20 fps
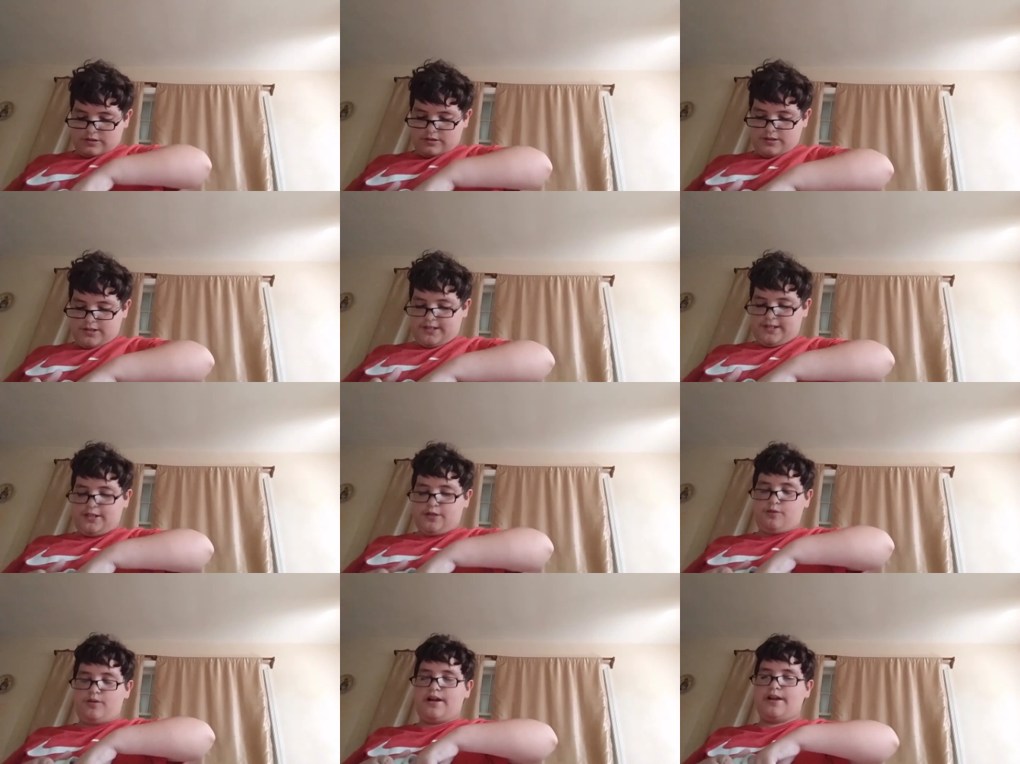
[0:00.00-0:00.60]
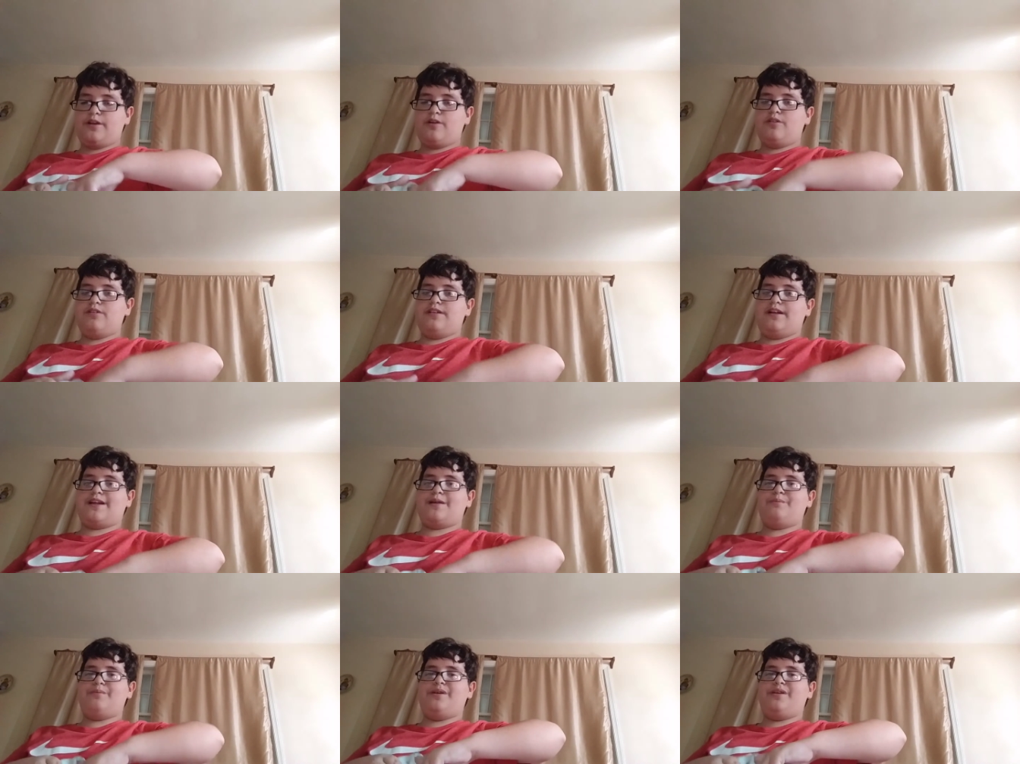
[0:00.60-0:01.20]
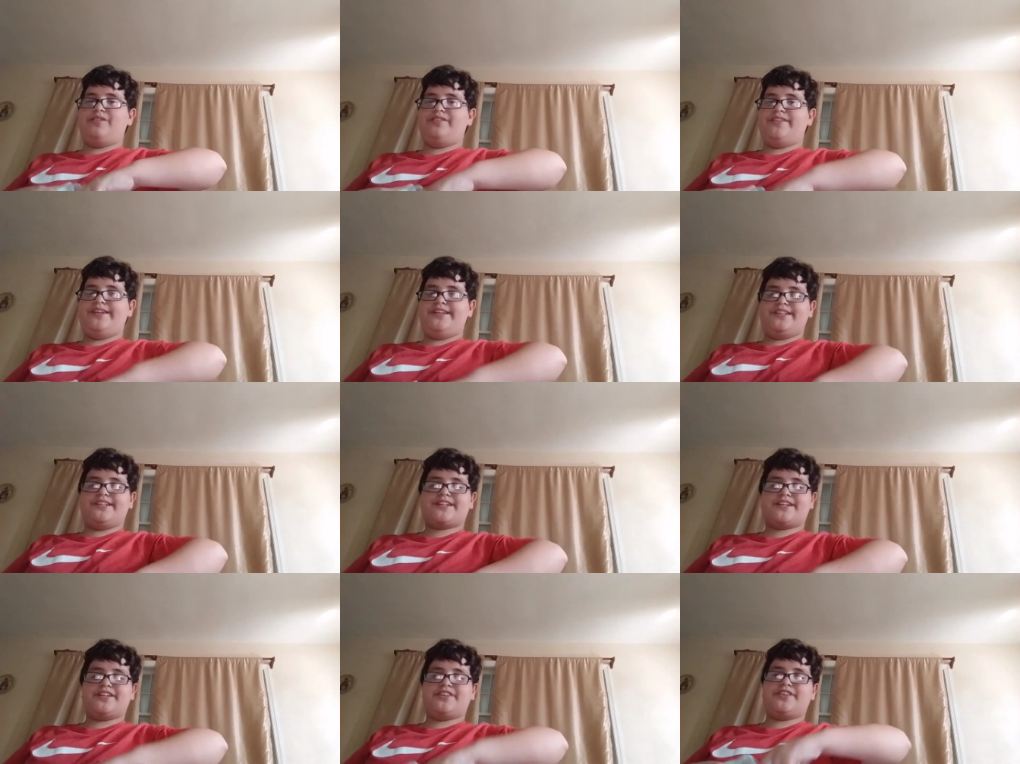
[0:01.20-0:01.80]
You know what I don't like about these
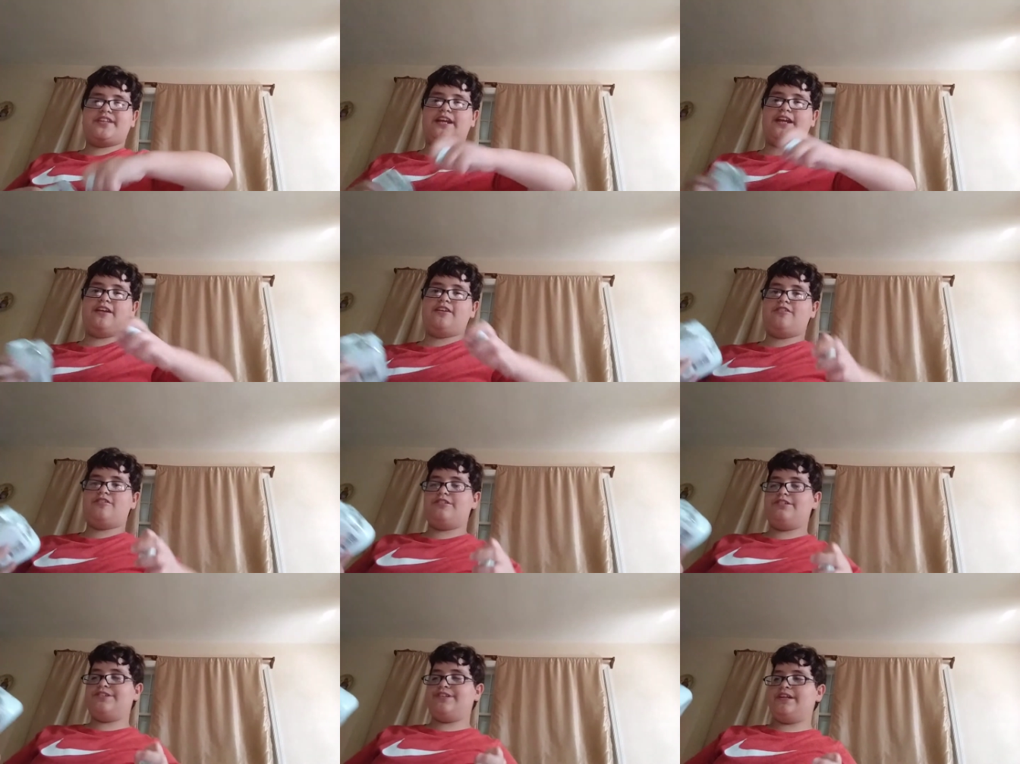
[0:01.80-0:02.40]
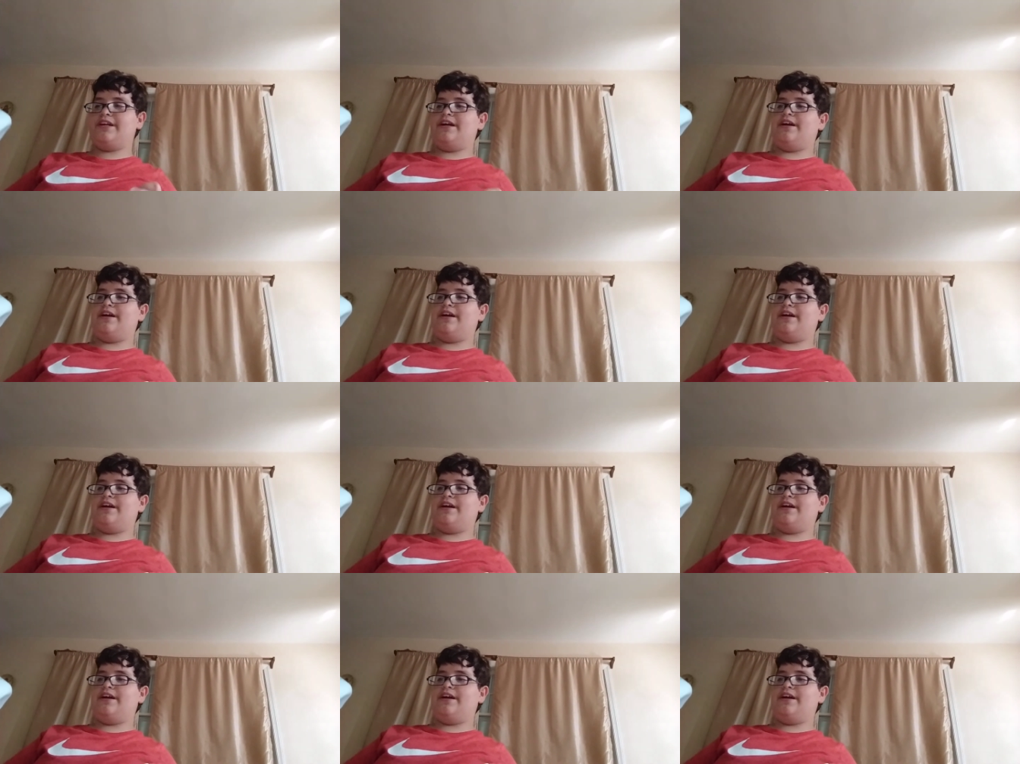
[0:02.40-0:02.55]
containers?